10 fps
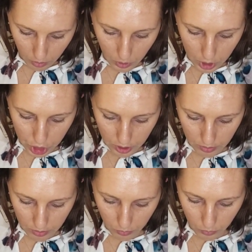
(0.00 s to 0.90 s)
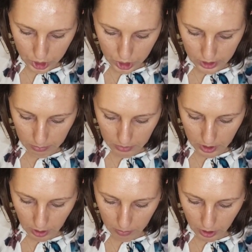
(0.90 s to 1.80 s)
Question. Which
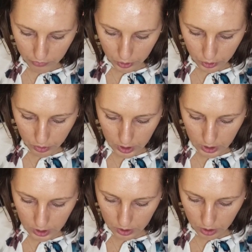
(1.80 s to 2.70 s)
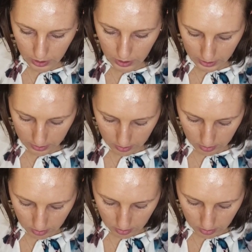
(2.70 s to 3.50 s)
statement about fluid is correct?